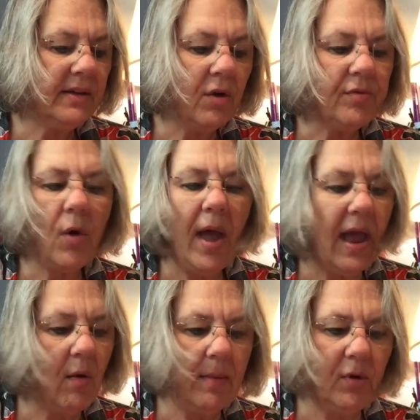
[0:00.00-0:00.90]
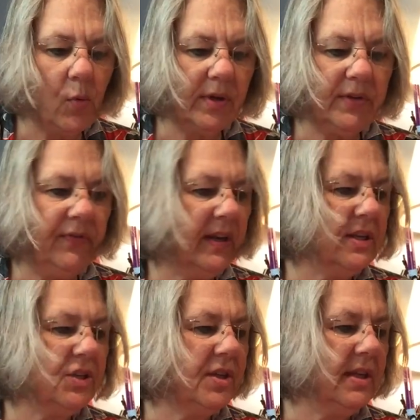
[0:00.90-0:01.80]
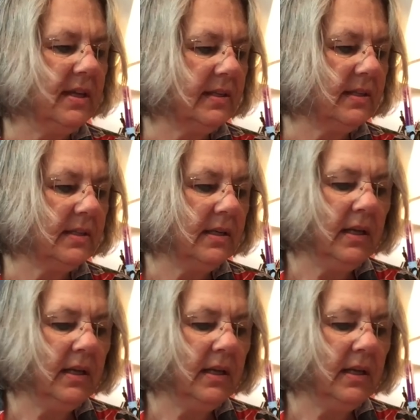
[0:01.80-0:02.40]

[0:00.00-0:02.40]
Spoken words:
don't know how I'm going to finish this.